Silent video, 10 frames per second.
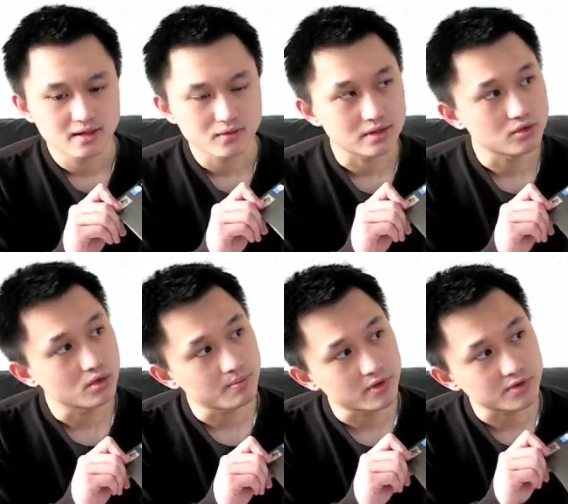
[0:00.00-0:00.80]
with a
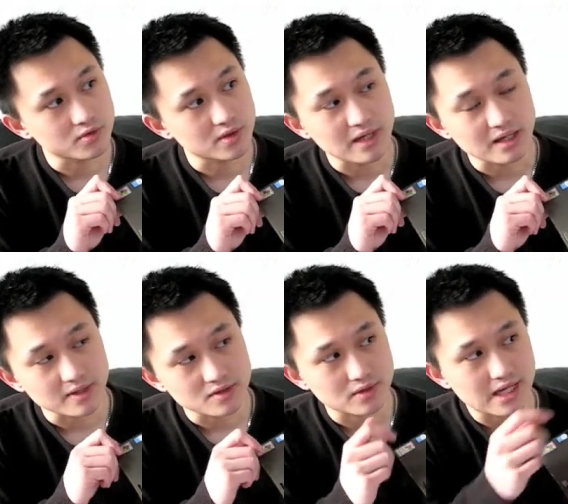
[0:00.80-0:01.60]
0.3
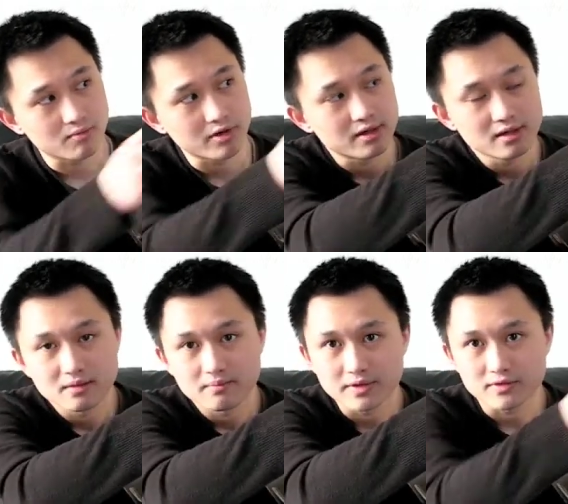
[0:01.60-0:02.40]
megapixel camera
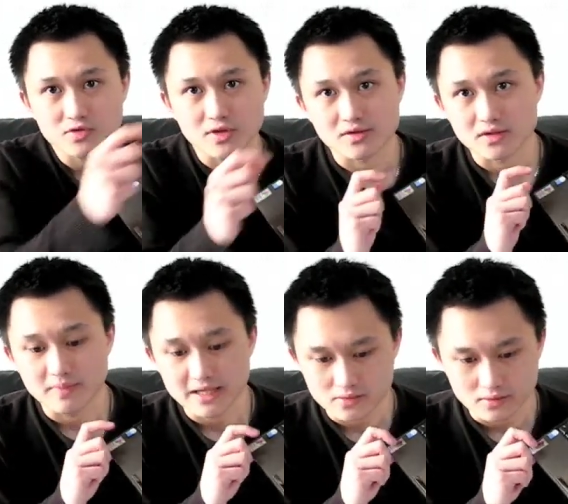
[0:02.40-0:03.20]
built straight into the
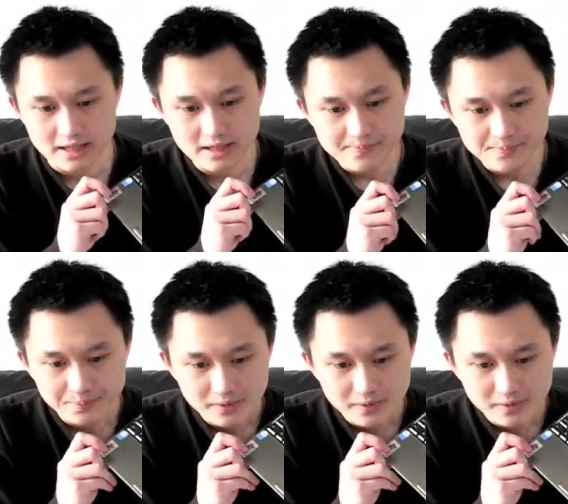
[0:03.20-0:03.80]
bezel there.